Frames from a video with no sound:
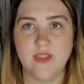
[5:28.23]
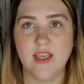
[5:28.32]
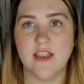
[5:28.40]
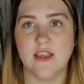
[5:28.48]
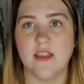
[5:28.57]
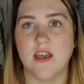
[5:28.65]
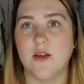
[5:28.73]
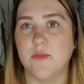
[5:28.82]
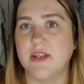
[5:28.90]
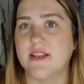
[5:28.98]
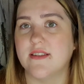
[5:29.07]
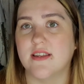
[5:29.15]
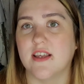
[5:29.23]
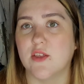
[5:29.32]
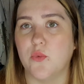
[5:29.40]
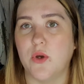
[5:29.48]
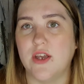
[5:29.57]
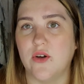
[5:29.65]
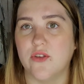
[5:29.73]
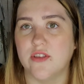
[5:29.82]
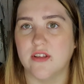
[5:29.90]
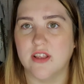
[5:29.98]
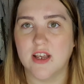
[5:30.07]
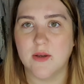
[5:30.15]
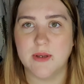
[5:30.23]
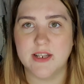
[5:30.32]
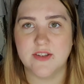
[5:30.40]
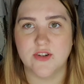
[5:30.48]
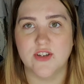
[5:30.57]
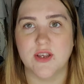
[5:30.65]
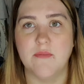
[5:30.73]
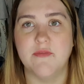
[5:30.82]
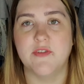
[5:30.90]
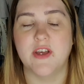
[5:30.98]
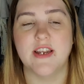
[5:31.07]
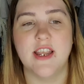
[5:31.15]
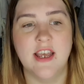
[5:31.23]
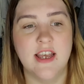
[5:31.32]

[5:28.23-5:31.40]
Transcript: the ligaments, like the weight on the ligaments or something.